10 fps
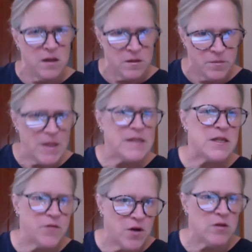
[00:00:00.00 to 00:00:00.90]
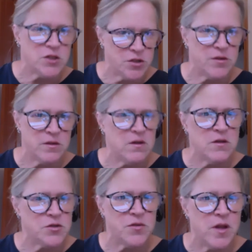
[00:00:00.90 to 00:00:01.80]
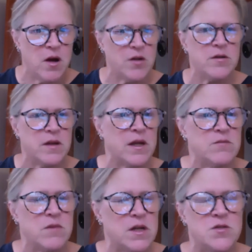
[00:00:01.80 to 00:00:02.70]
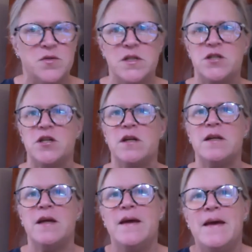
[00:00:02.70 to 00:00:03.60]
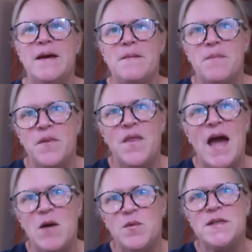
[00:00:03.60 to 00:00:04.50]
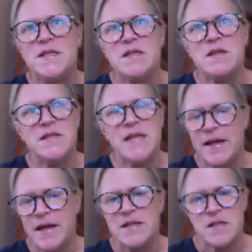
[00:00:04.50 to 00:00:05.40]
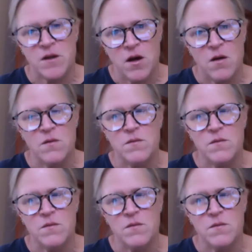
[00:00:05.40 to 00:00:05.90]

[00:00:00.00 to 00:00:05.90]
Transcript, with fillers: piece of culture, cultural art and, and tradition. That was decades ago.